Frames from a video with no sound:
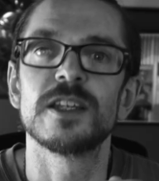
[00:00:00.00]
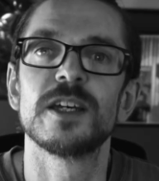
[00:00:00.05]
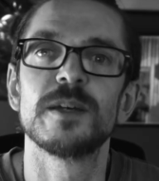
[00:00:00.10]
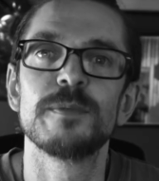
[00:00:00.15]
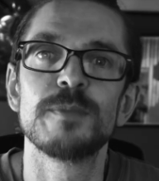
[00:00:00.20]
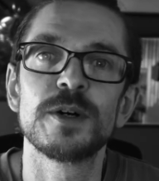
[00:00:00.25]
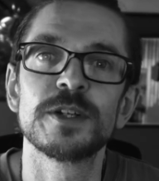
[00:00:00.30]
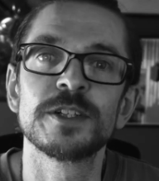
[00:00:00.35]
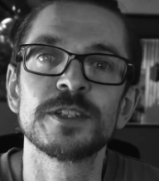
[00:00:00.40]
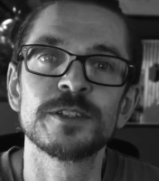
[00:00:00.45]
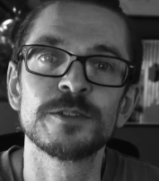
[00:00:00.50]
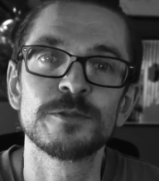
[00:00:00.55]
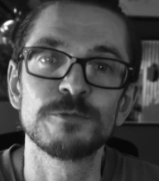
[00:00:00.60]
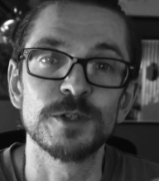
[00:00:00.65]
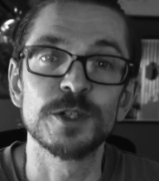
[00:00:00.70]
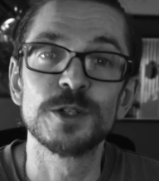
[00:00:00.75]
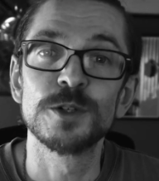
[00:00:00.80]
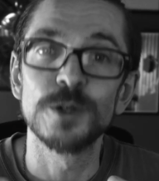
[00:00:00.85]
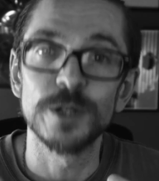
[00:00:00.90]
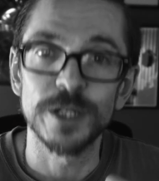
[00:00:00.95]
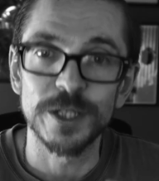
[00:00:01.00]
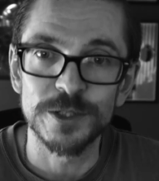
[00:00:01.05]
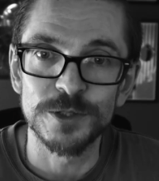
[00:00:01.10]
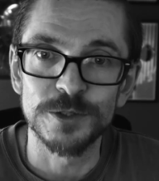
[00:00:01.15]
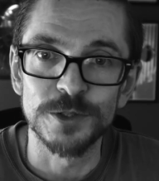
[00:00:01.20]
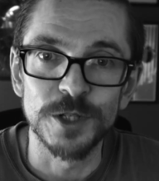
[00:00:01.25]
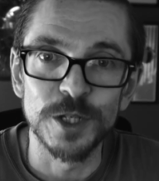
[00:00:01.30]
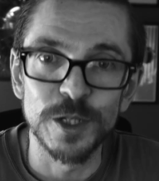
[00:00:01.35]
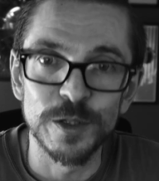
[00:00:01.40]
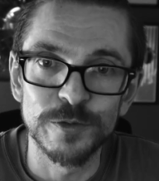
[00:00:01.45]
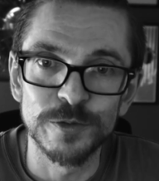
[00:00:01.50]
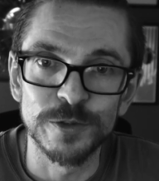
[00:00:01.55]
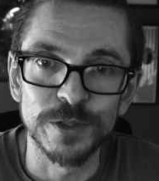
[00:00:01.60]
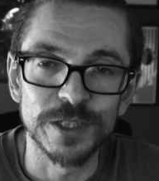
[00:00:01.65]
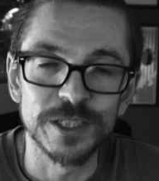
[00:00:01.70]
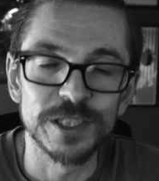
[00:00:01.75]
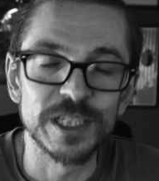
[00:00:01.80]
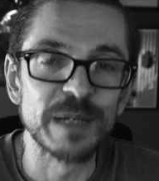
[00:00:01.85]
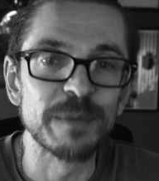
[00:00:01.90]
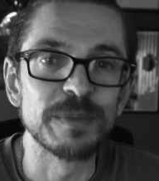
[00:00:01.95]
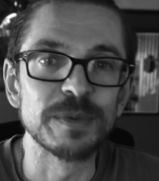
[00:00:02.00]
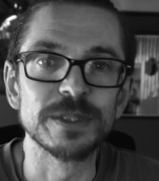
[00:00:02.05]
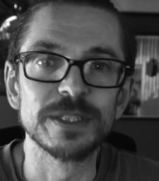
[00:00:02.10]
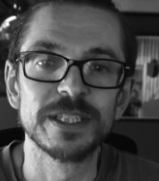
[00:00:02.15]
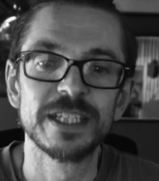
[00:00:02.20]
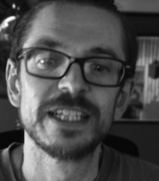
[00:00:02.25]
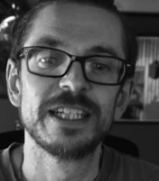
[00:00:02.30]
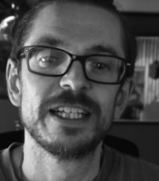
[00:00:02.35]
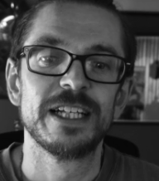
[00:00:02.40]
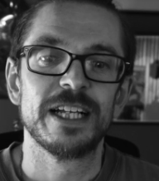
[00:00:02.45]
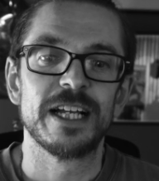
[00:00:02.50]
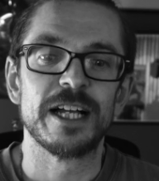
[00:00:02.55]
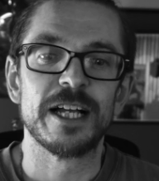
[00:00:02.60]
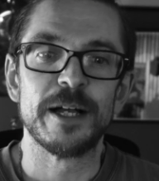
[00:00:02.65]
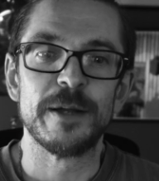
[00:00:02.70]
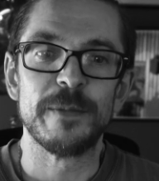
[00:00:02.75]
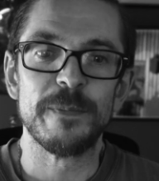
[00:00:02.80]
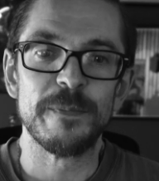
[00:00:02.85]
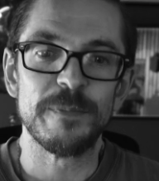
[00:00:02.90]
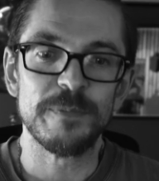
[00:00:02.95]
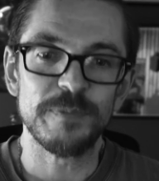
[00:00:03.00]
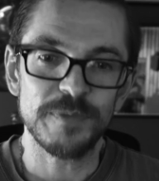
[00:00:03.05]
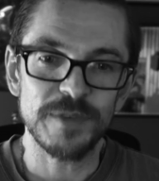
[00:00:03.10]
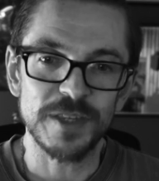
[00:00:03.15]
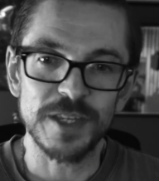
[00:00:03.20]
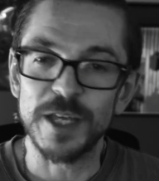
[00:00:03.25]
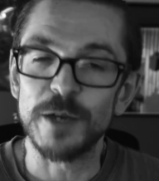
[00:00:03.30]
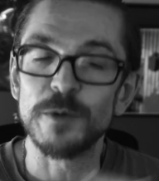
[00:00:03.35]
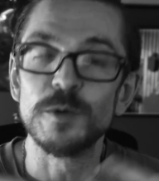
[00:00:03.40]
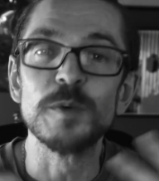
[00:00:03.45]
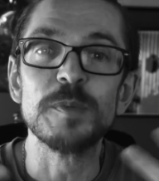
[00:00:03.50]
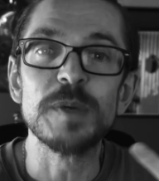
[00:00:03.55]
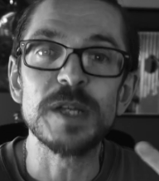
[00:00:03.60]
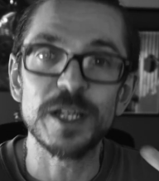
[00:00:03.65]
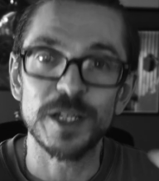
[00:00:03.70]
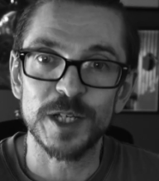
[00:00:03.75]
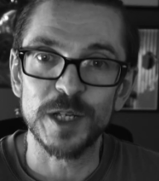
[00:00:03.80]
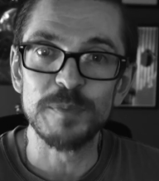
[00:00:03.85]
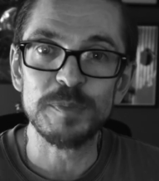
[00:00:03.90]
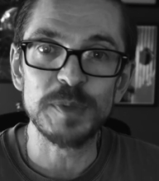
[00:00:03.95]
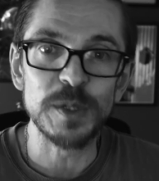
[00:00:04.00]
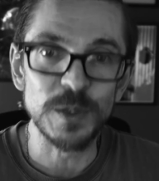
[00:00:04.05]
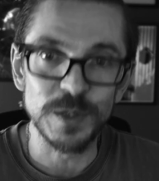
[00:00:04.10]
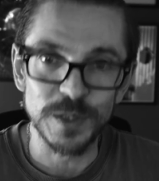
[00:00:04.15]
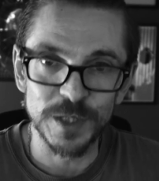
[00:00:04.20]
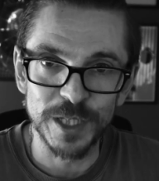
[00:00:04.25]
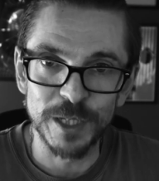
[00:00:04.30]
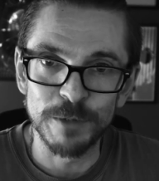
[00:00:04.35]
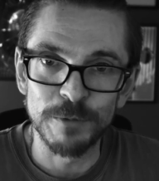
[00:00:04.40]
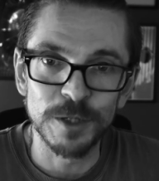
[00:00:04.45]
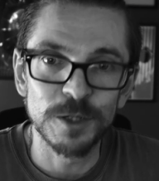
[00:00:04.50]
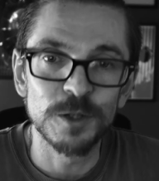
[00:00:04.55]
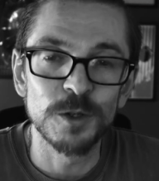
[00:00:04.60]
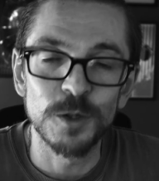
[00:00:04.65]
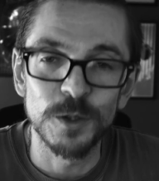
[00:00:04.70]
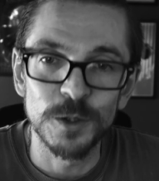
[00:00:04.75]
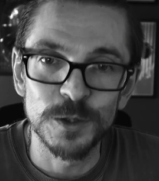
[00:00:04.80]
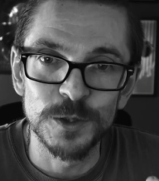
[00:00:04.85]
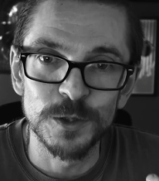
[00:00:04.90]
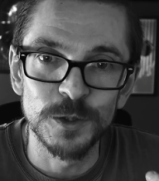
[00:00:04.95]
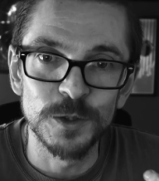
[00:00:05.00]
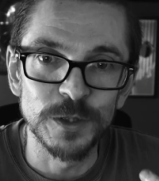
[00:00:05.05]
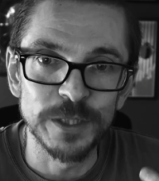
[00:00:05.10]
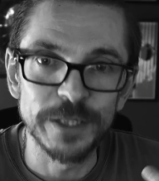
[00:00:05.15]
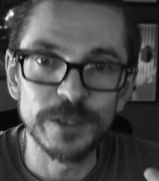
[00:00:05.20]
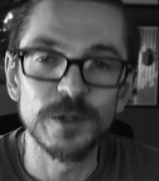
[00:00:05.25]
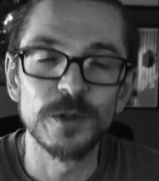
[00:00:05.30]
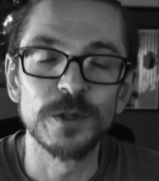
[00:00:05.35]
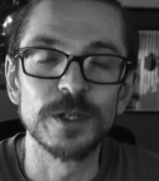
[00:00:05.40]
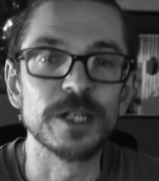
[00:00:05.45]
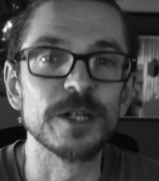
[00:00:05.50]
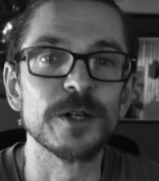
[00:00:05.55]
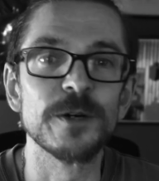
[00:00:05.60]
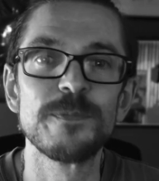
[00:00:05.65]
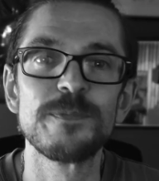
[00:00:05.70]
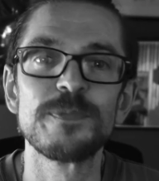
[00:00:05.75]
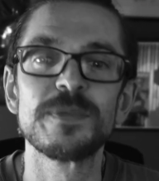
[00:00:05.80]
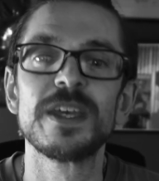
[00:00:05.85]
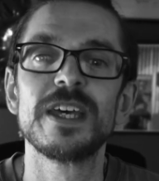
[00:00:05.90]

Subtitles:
a modern recording studio, for example, there will be a computer that records all the audio,